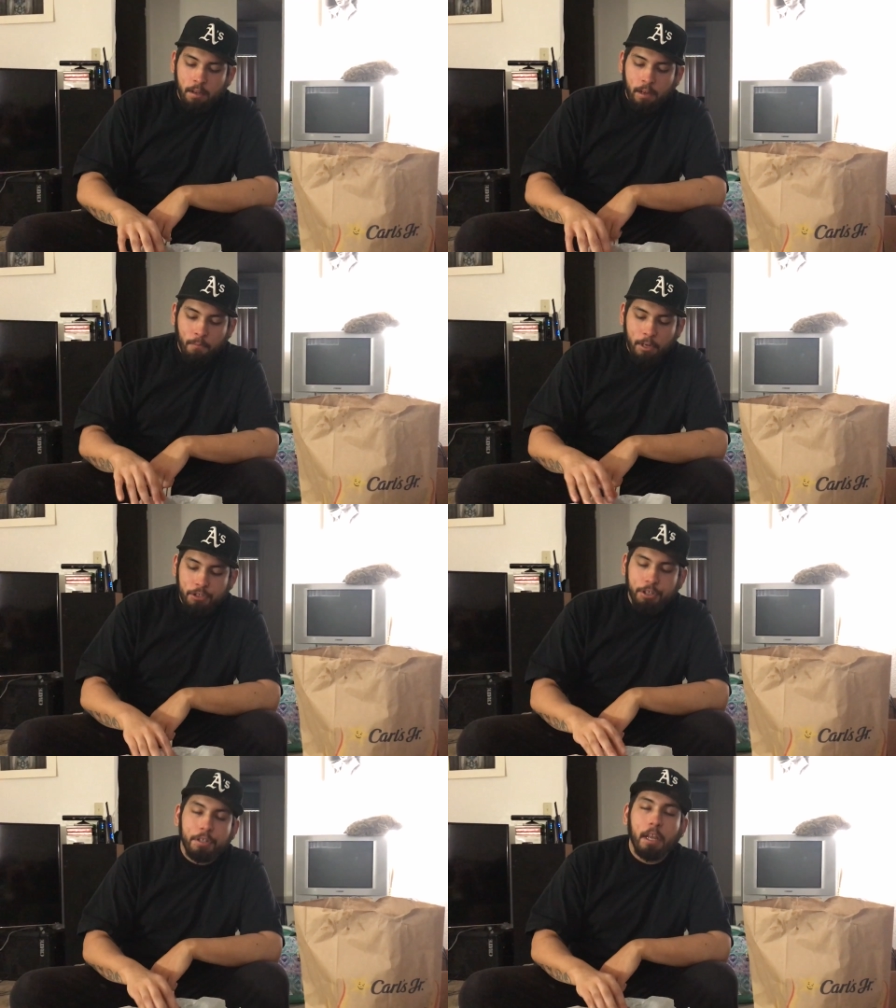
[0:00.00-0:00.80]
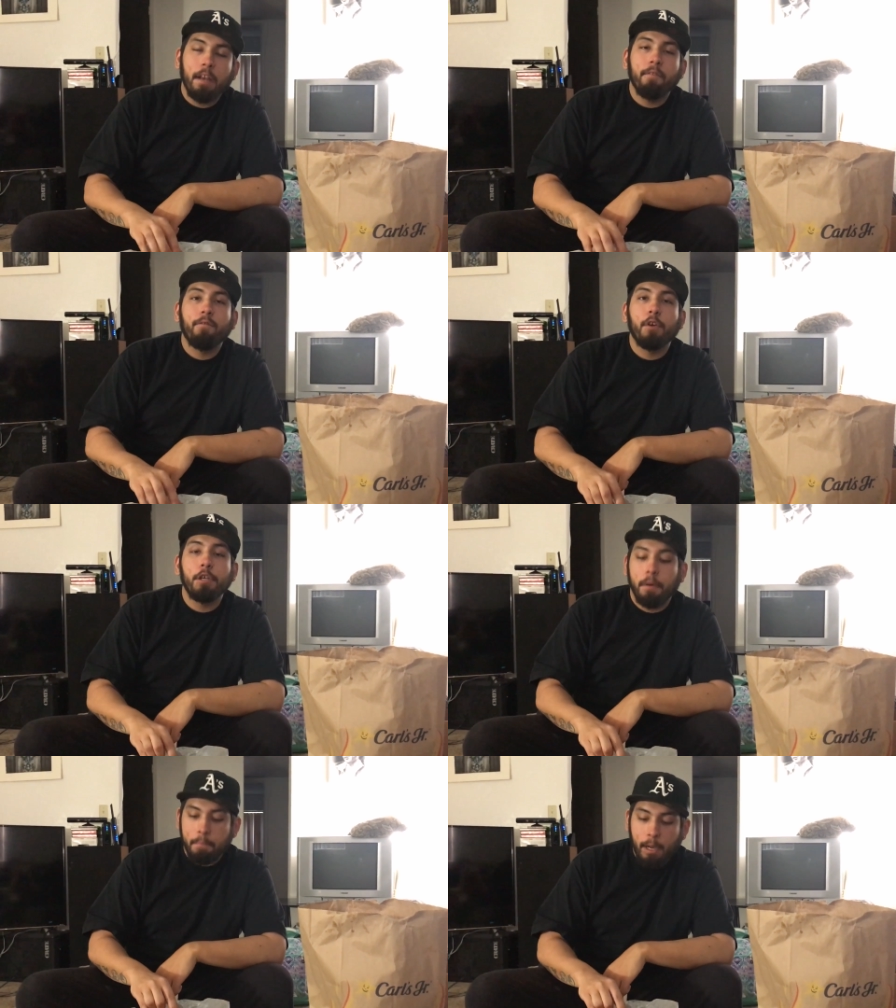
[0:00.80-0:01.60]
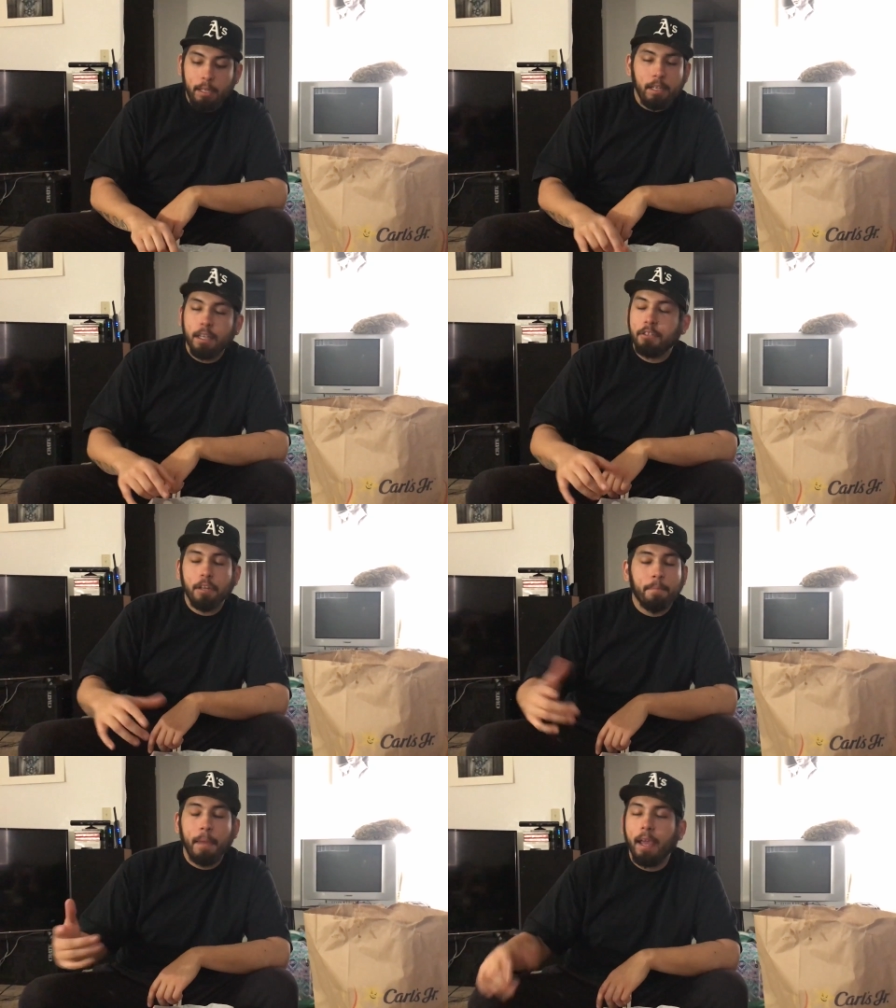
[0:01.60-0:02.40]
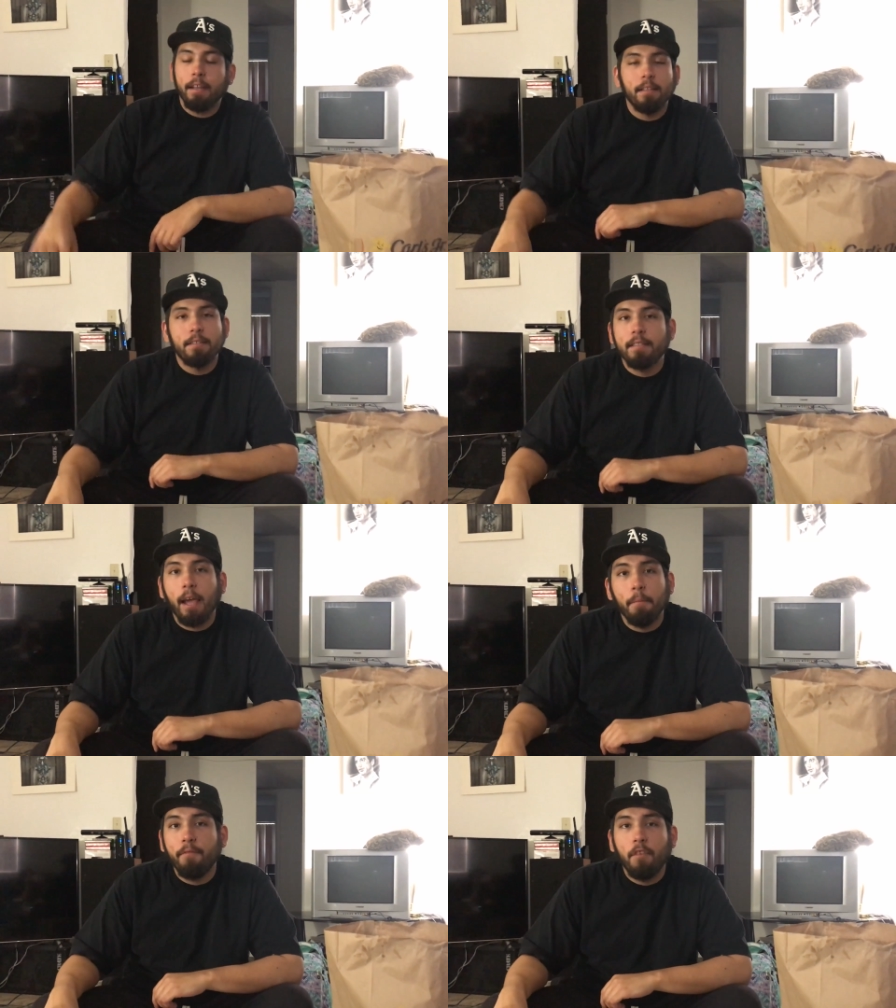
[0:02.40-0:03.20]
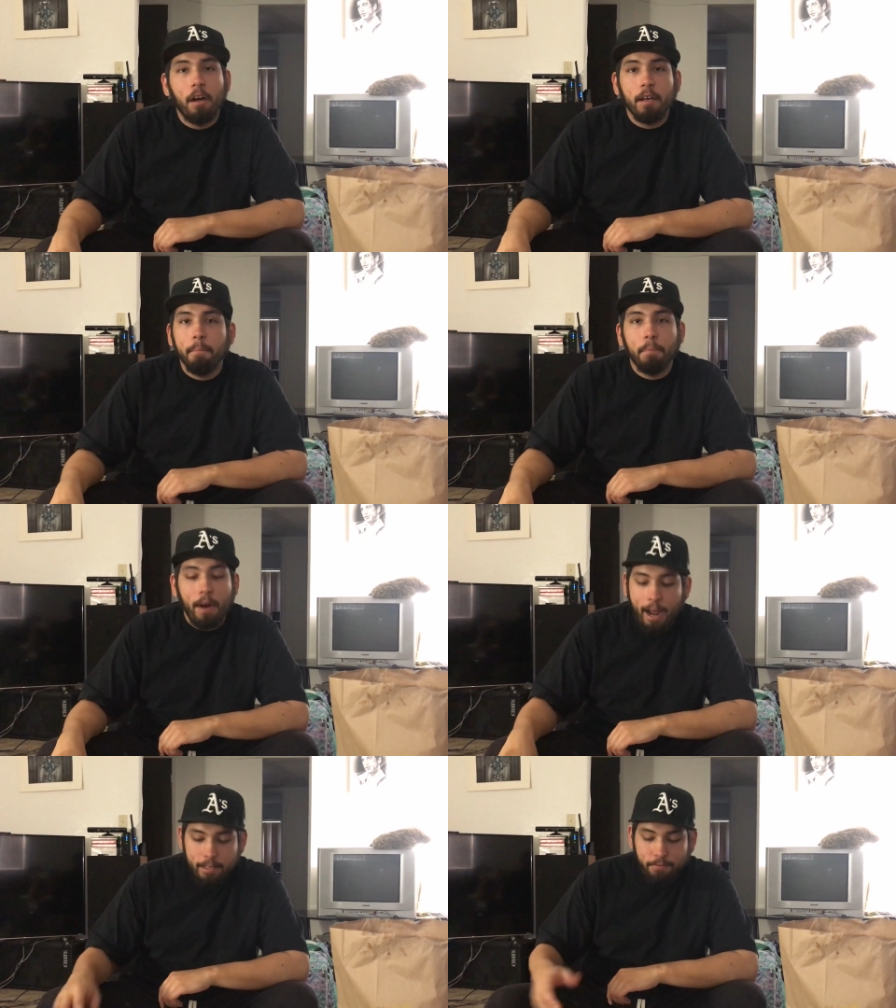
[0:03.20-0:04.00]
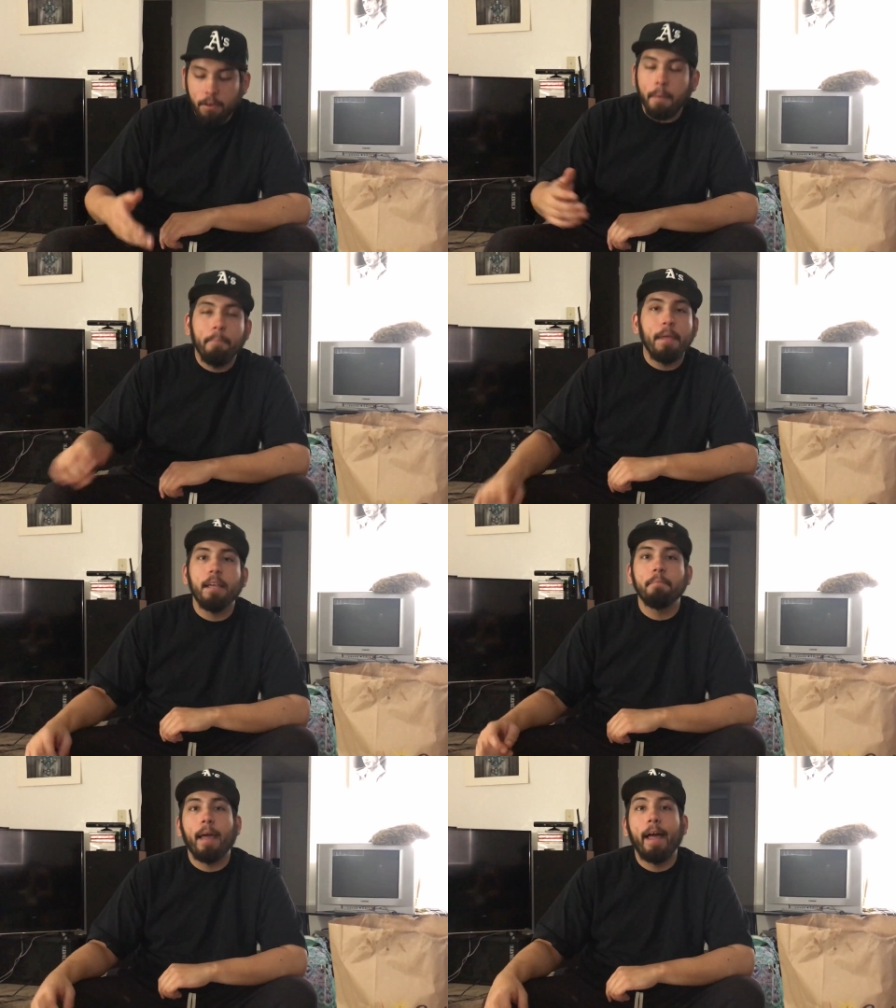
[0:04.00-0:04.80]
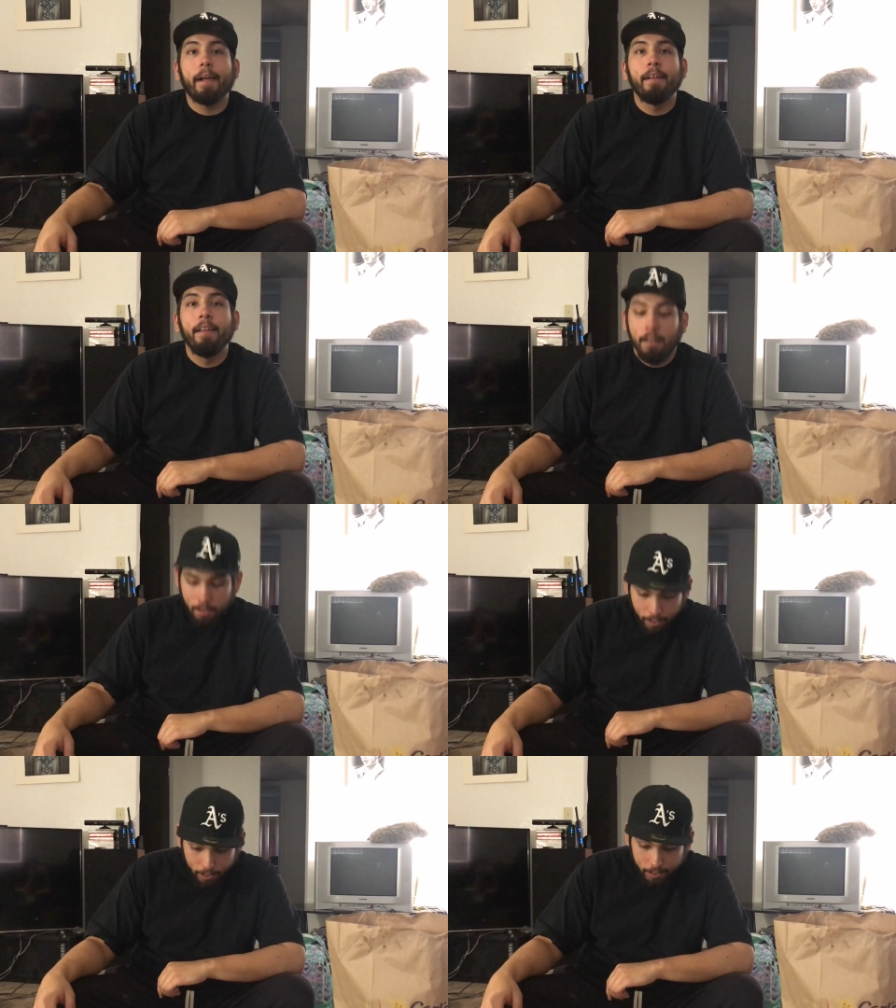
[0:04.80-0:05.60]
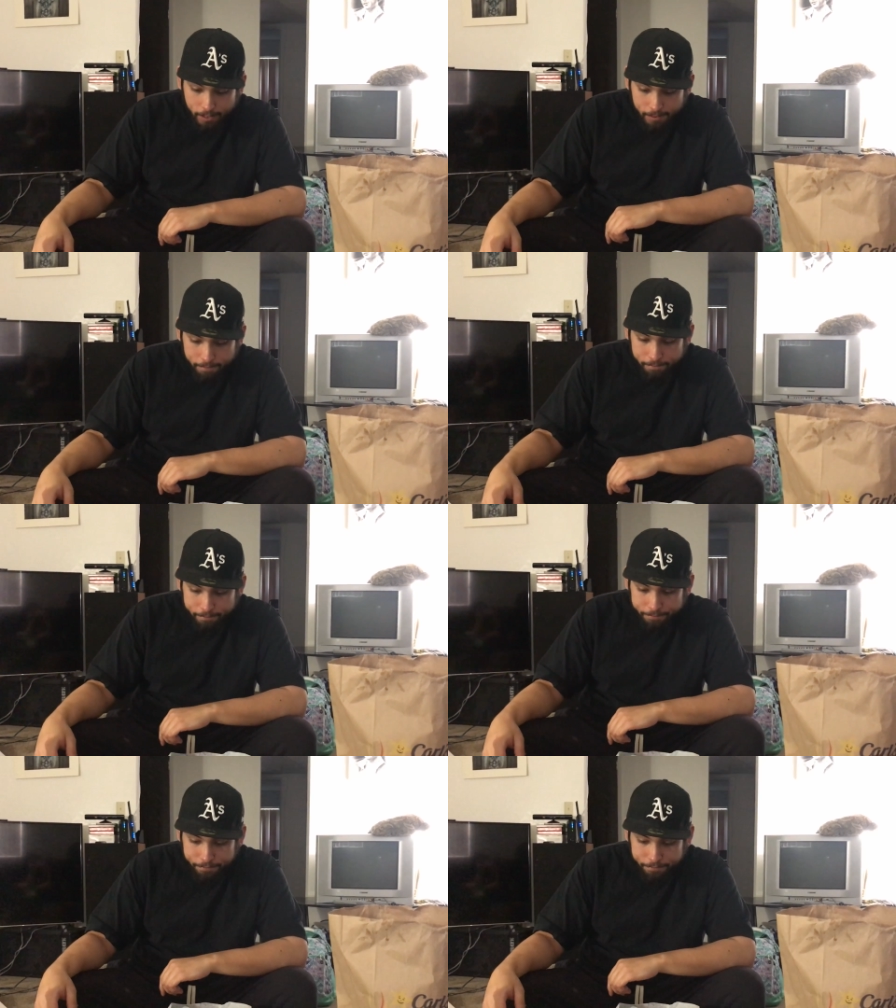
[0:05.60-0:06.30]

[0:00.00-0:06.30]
and what you're getting for your money because you're paying the same fucking price for a Big Mac. Um, and it's um, like